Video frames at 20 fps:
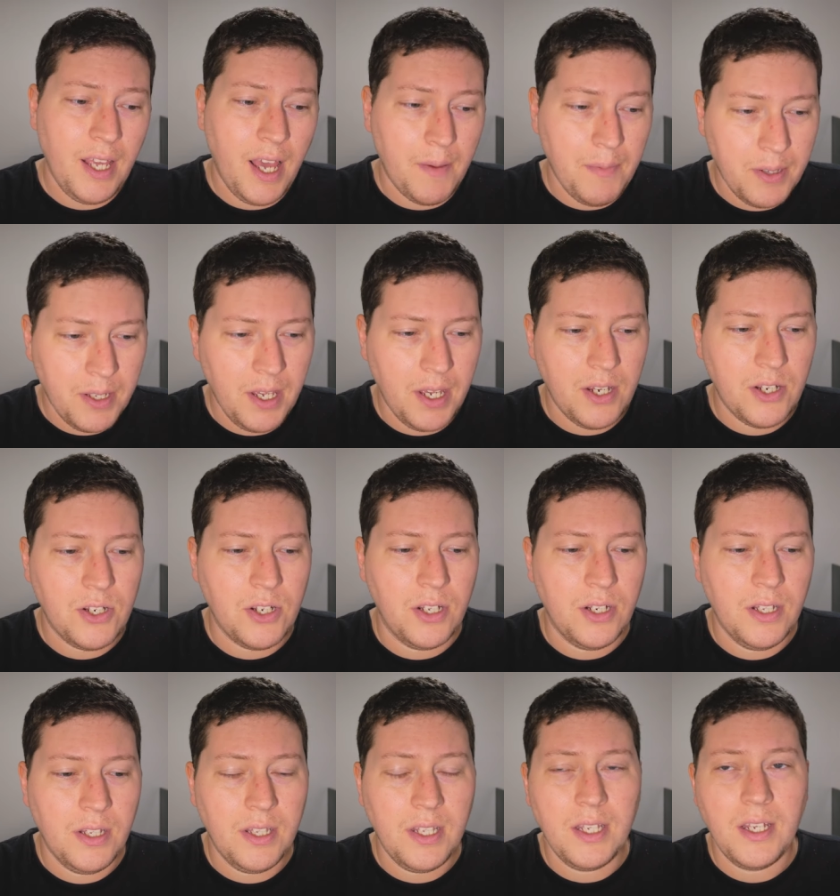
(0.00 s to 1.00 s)
the
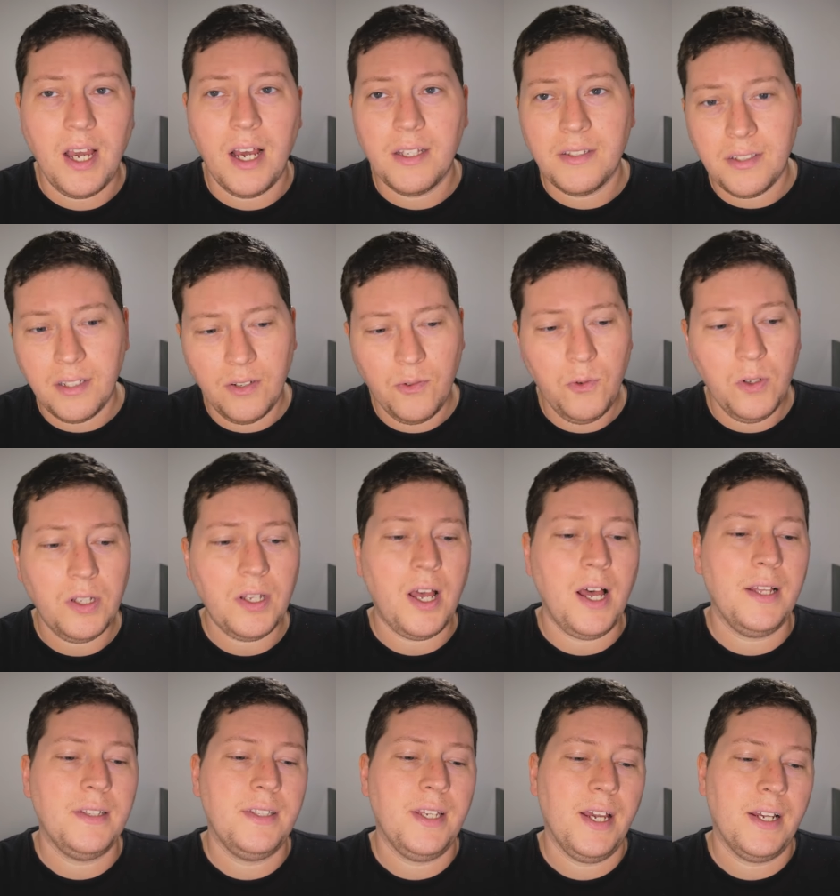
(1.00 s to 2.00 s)
application, the consulate will
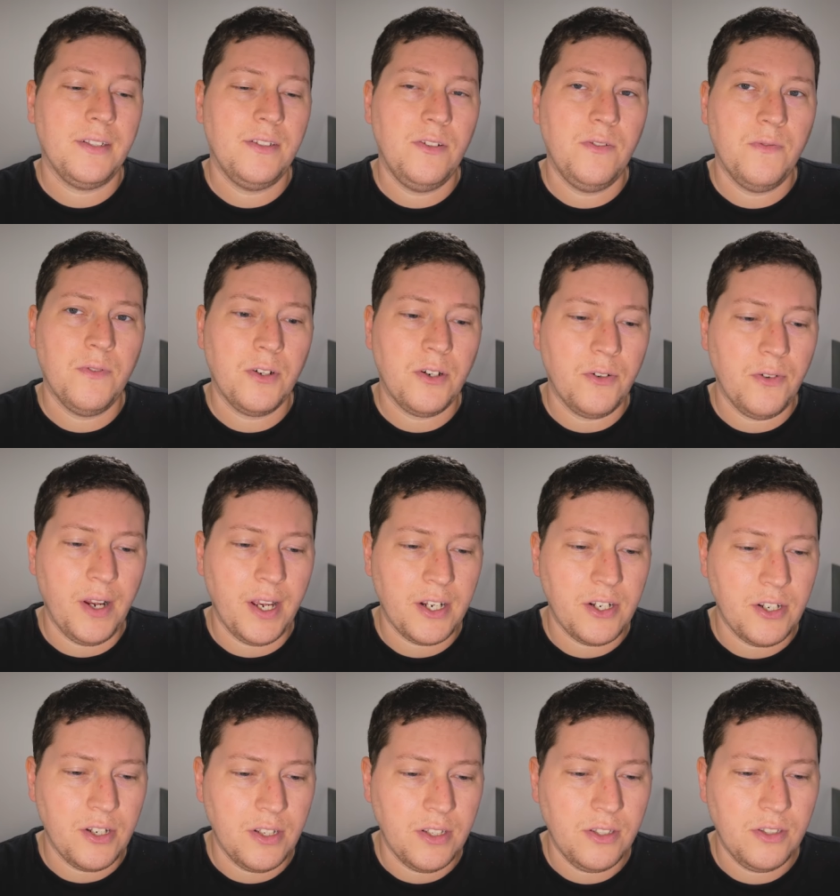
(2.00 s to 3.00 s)
contact you for
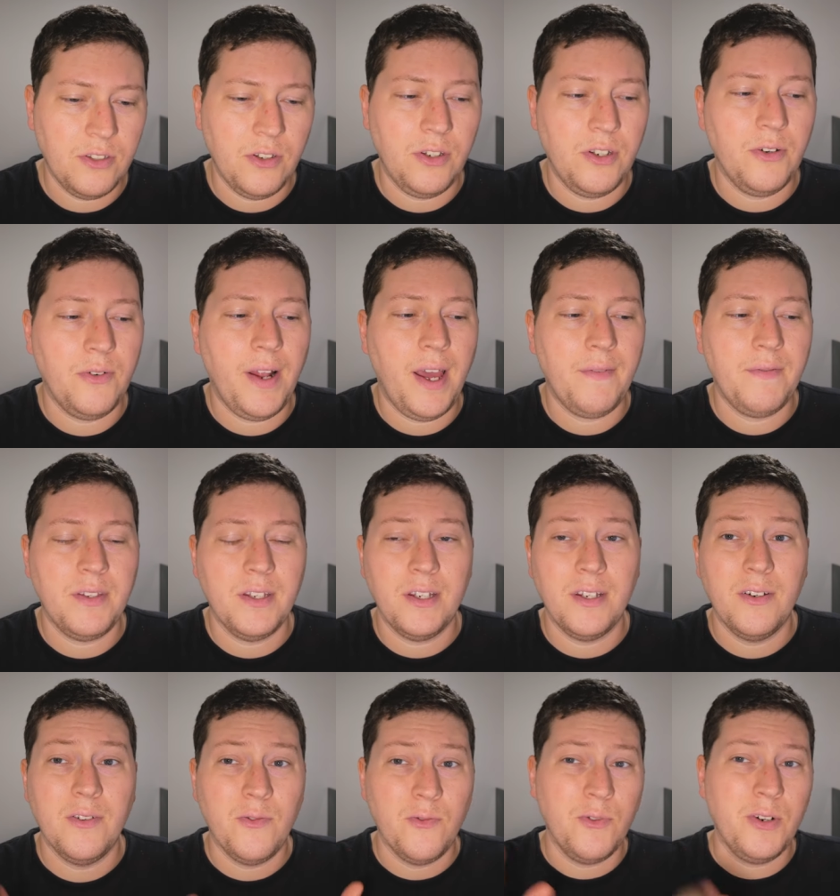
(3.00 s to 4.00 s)
corrections, so you don't have
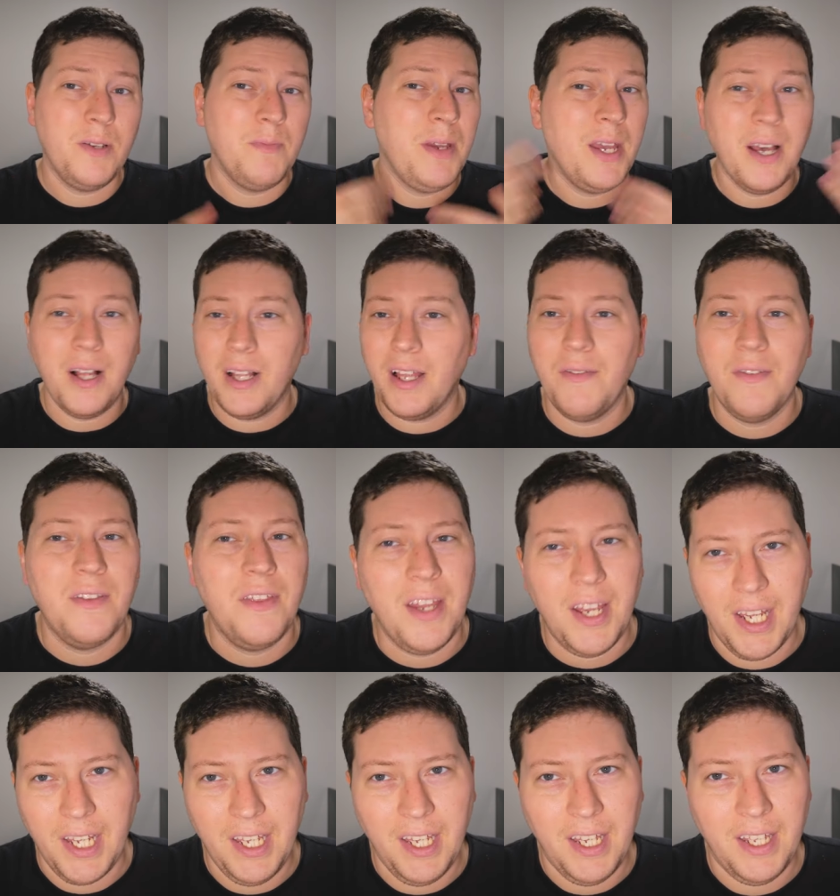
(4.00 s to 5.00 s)
to remail
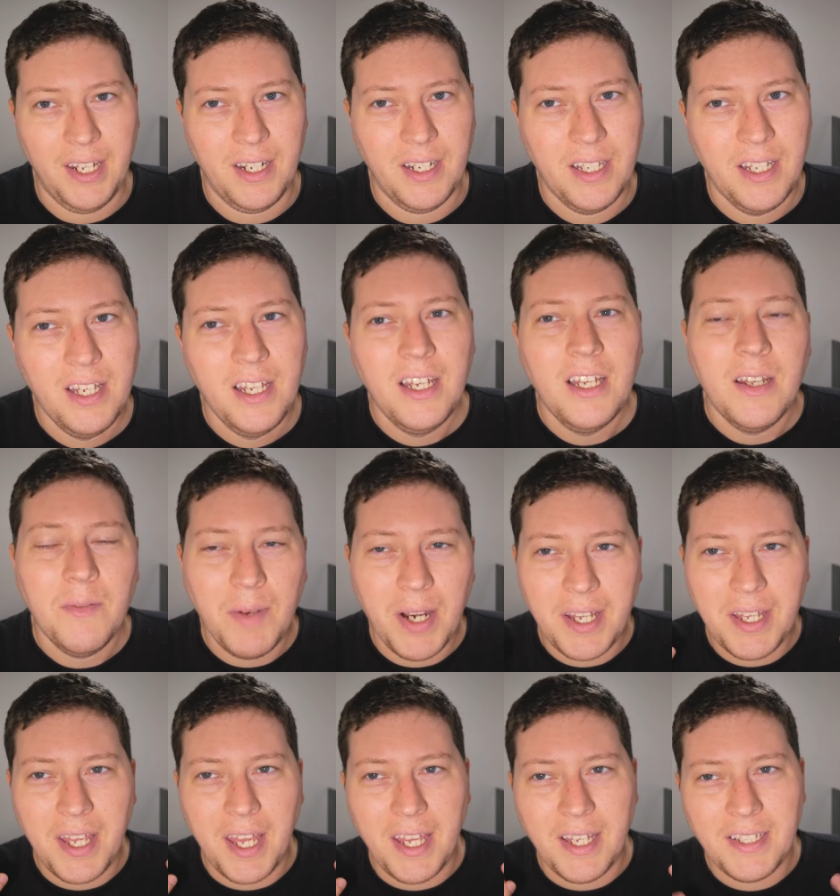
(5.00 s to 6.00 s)
everything again. In my
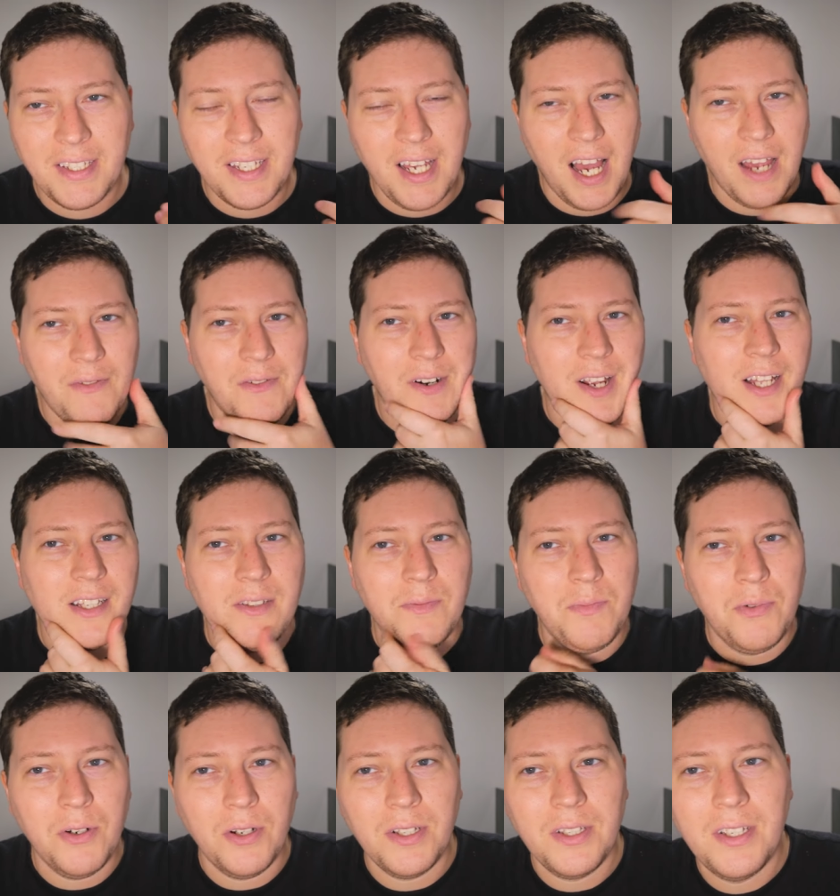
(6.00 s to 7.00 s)
case, I forgot to
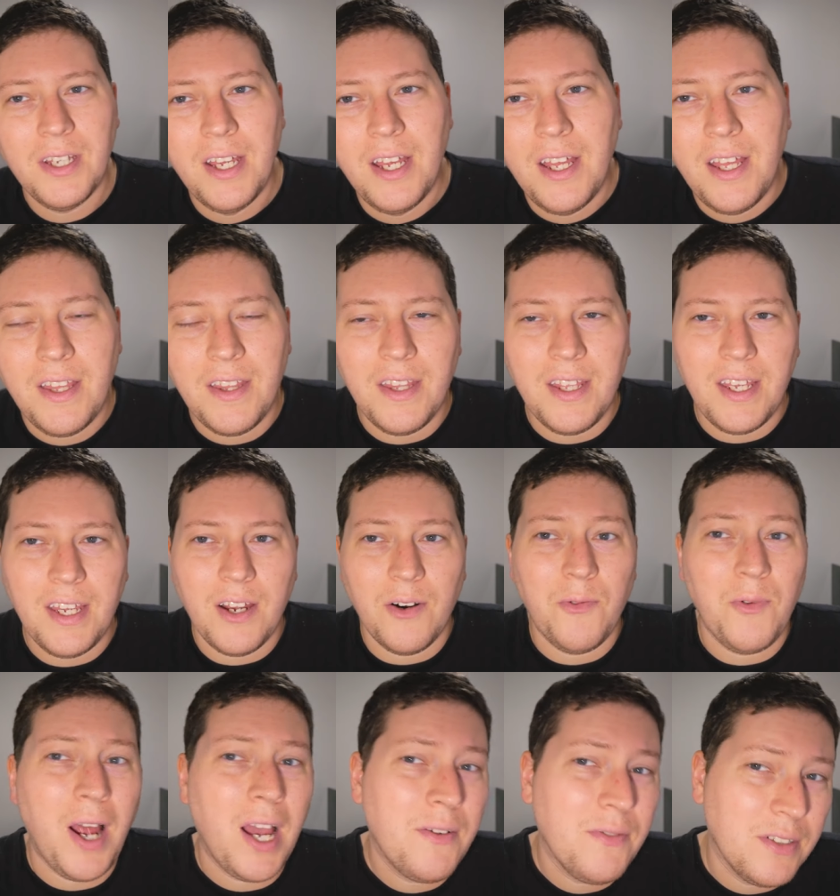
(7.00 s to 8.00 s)
put the
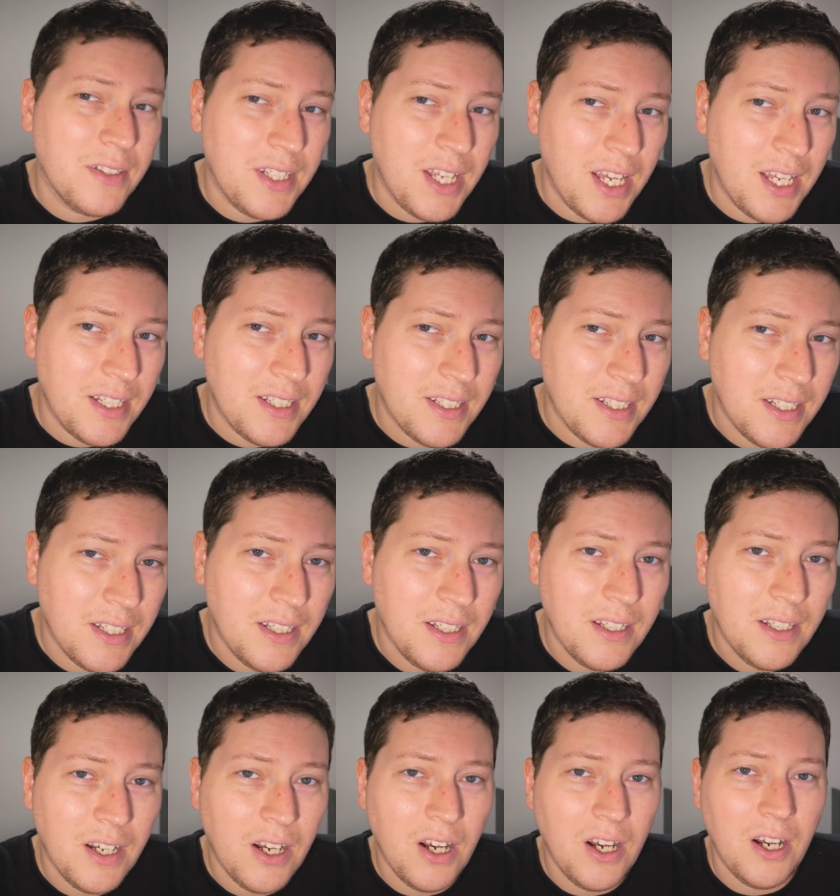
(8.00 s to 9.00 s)
arrival date
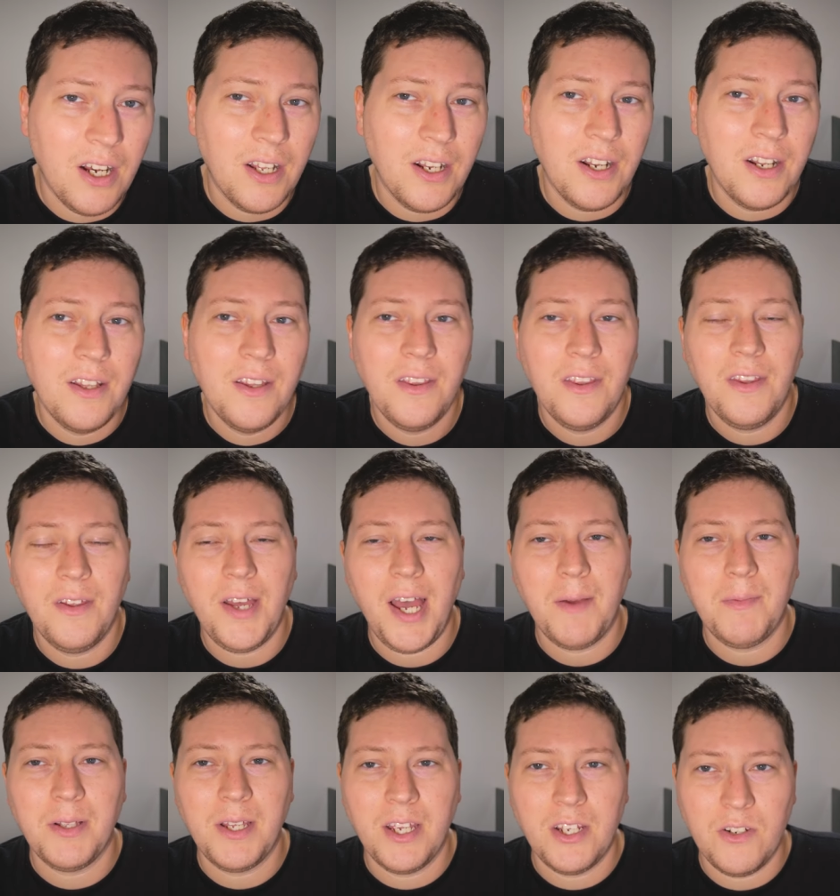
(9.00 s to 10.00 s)
on the
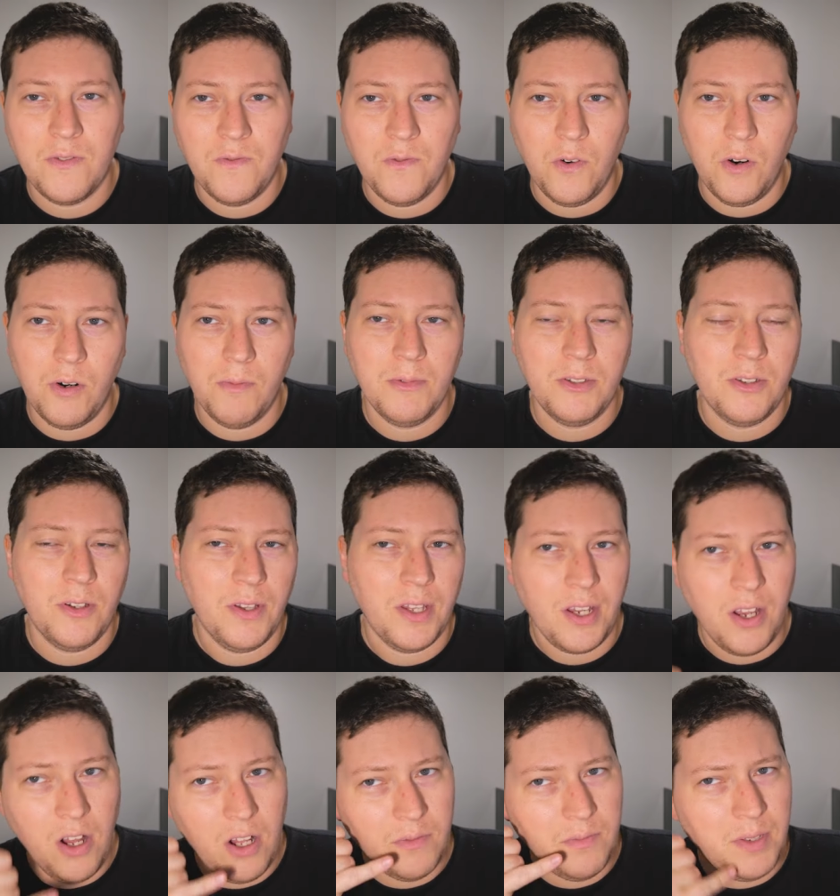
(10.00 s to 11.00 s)
application form, so they
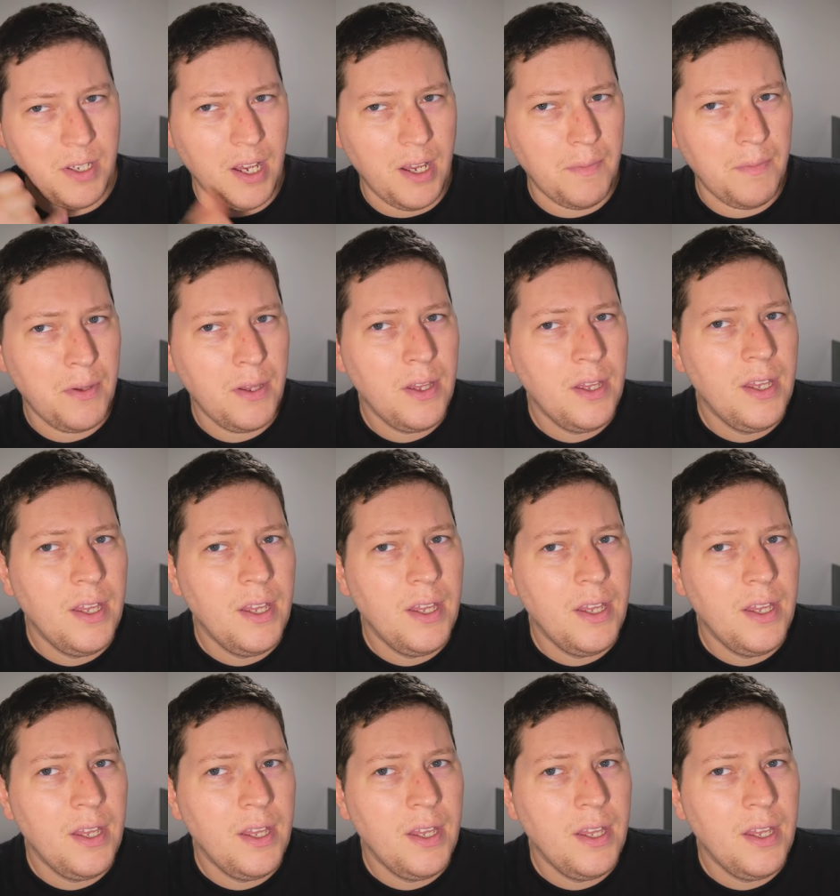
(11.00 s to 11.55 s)
called me up